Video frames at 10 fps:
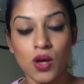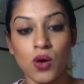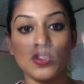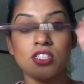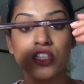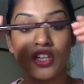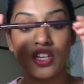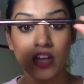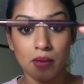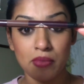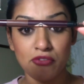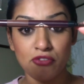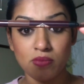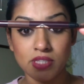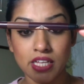which come in
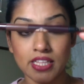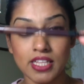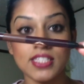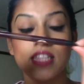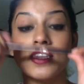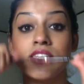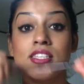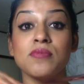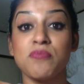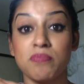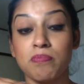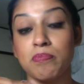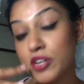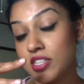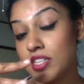forms like this, and this is
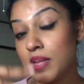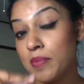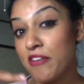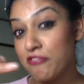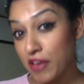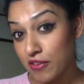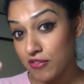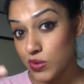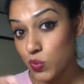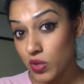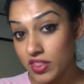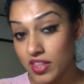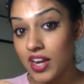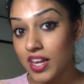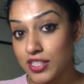personally my favorite one
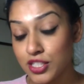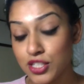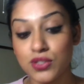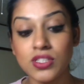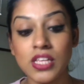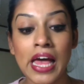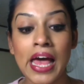that I like to use,